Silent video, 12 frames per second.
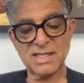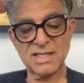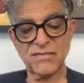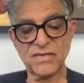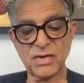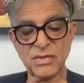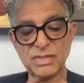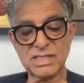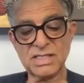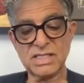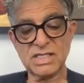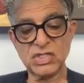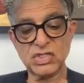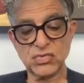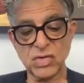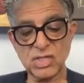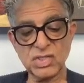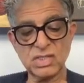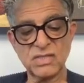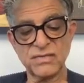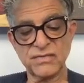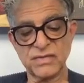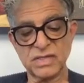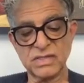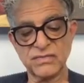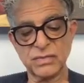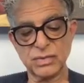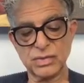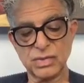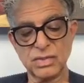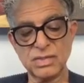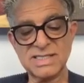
They found that the destruction of the first photon